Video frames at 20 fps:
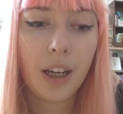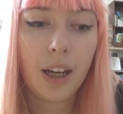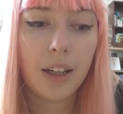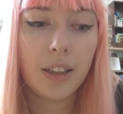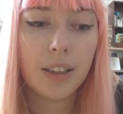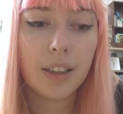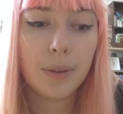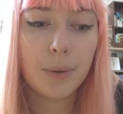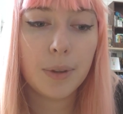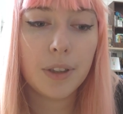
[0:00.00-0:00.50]

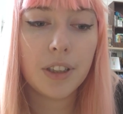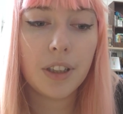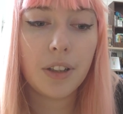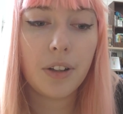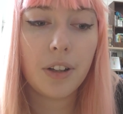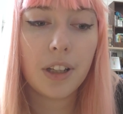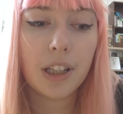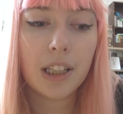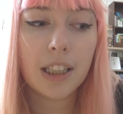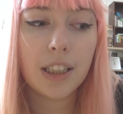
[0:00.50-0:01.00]
And there was
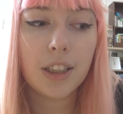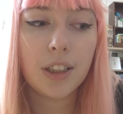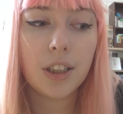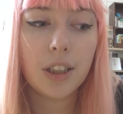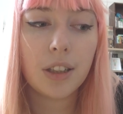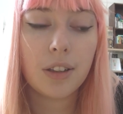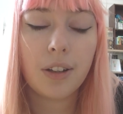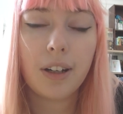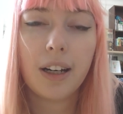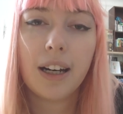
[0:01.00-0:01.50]
another thing
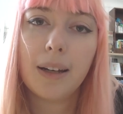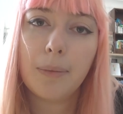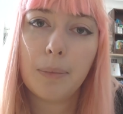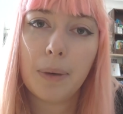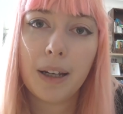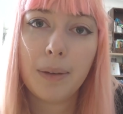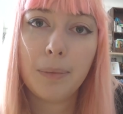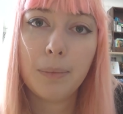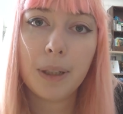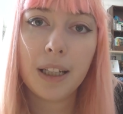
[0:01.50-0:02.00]
she thought I
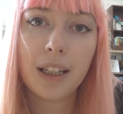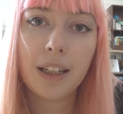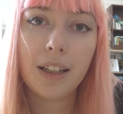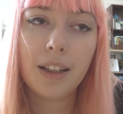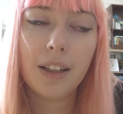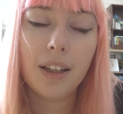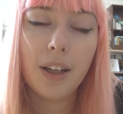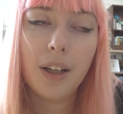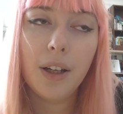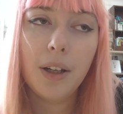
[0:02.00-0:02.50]
might
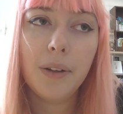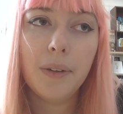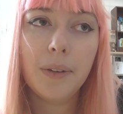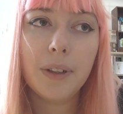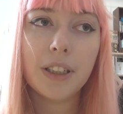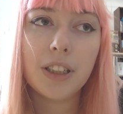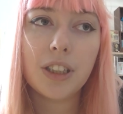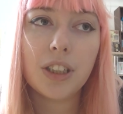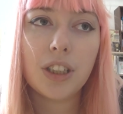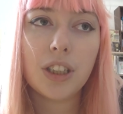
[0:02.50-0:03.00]
be,
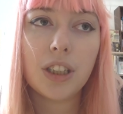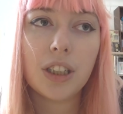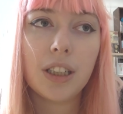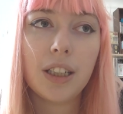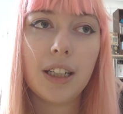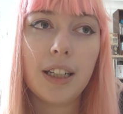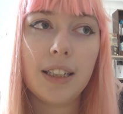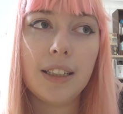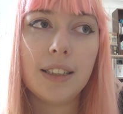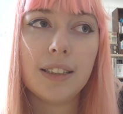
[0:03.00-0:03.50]
which
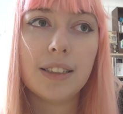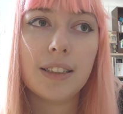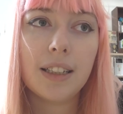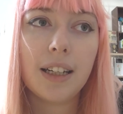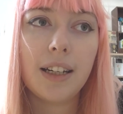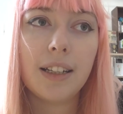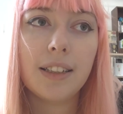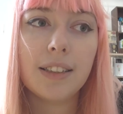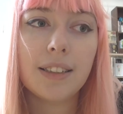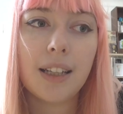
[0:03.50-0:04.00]
is
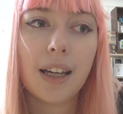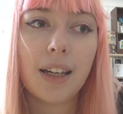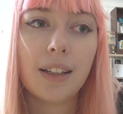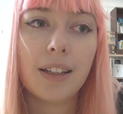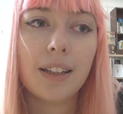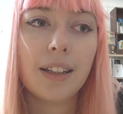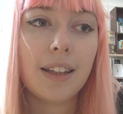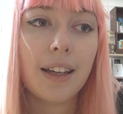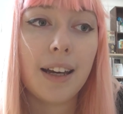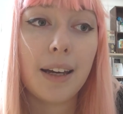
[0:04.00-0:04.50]
uh,
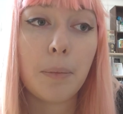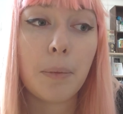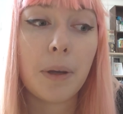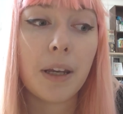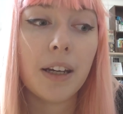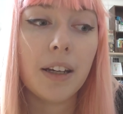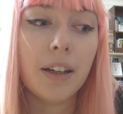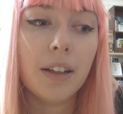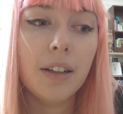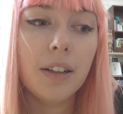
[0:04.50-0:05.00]

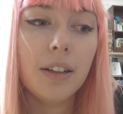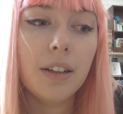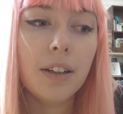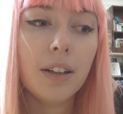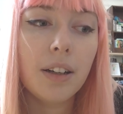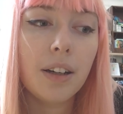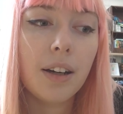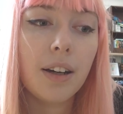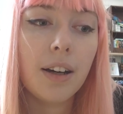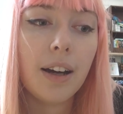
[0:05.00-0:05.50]
cyclothymia.
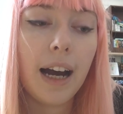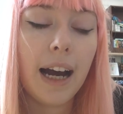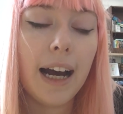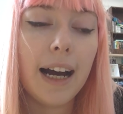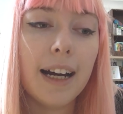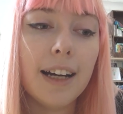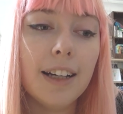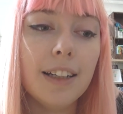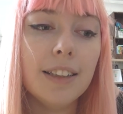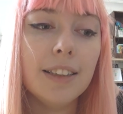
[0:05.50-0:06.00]

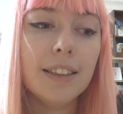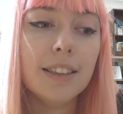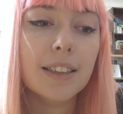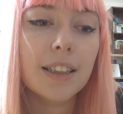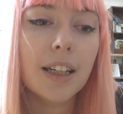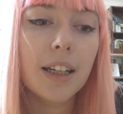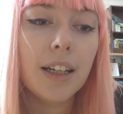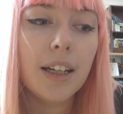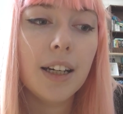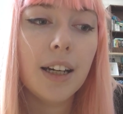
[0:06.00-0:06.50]
And
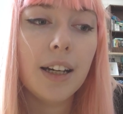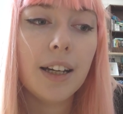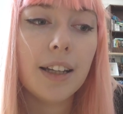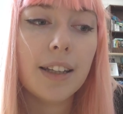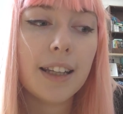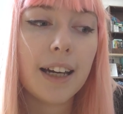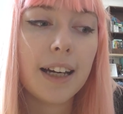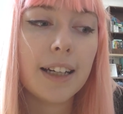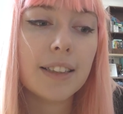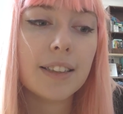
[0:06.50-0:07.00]

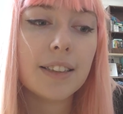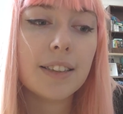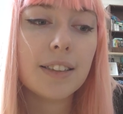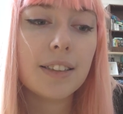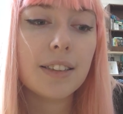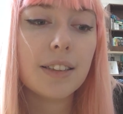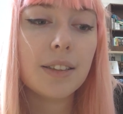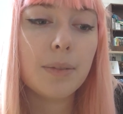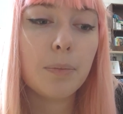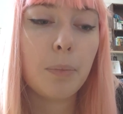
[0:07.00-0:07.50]

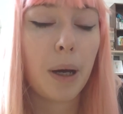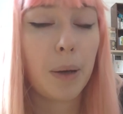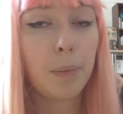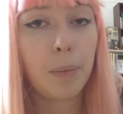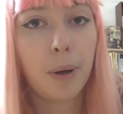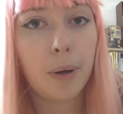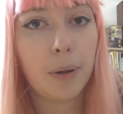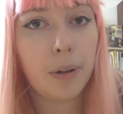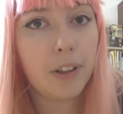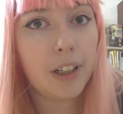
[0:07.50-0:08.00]
that's
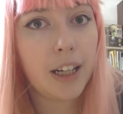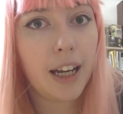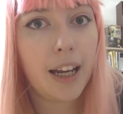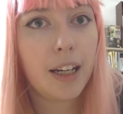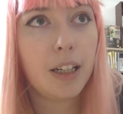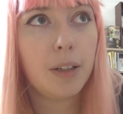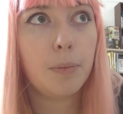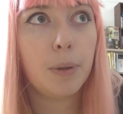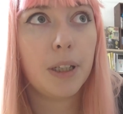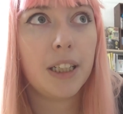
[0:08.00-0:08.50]
bipolar
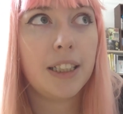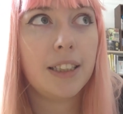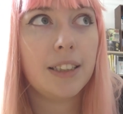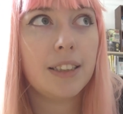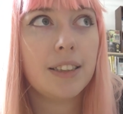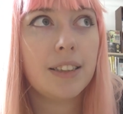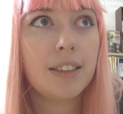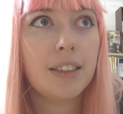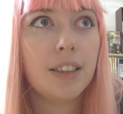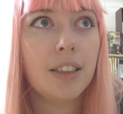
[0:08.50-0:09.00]
again, but
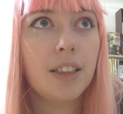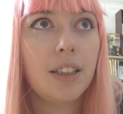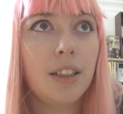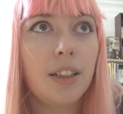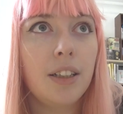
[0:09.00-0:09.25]
it's